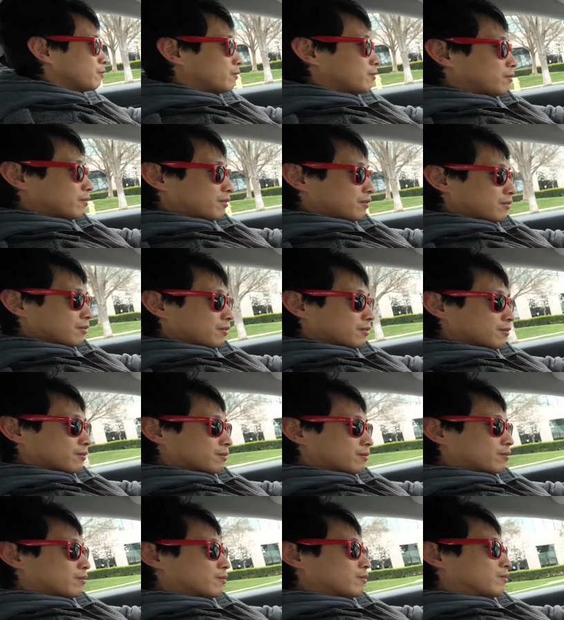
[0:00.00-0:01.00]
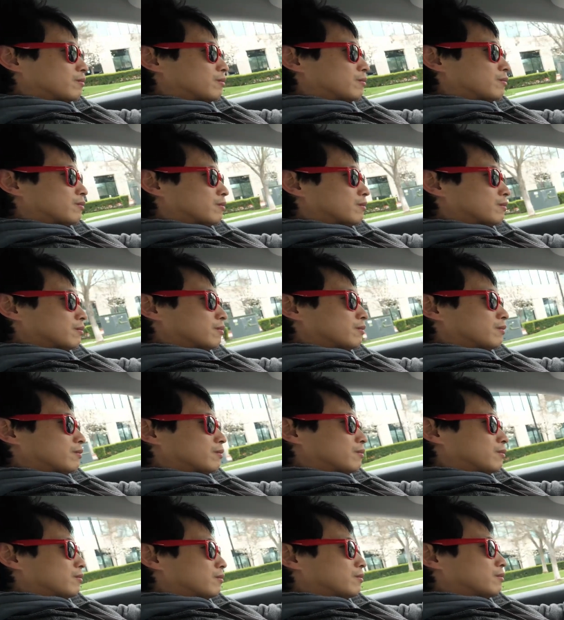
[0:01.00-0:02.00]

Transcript: Nothing is said.